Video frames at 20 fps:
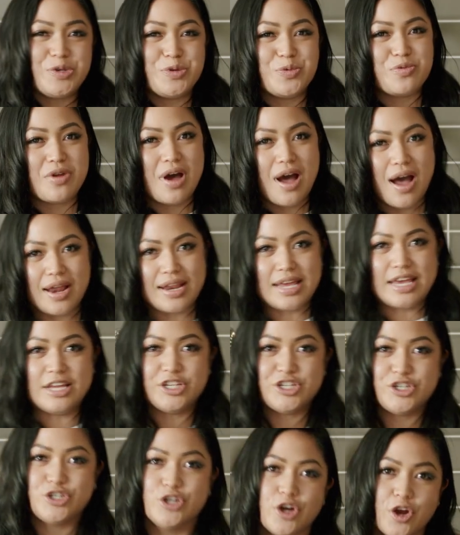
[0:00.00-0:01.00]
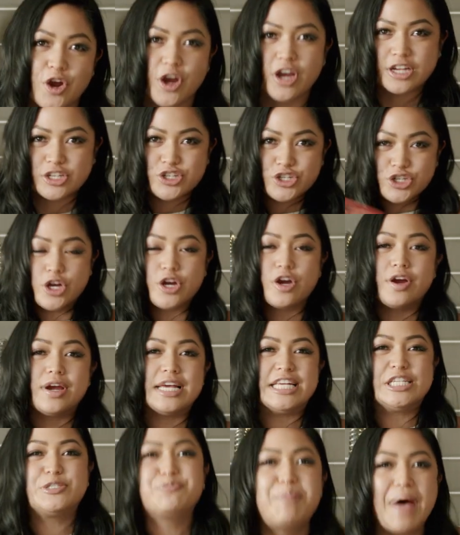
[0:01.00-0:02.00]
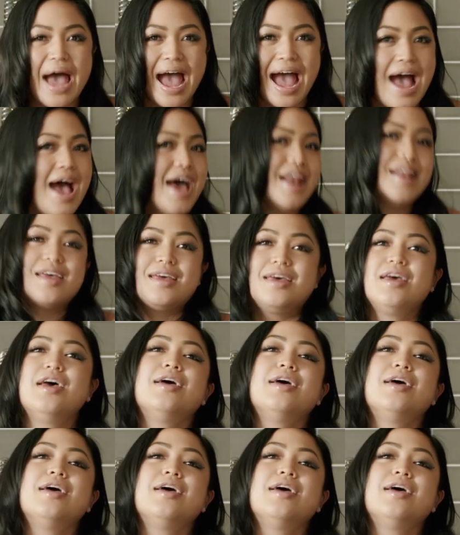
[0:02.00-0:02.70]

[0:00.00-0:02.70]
we do not eat sugar because sugar is bad.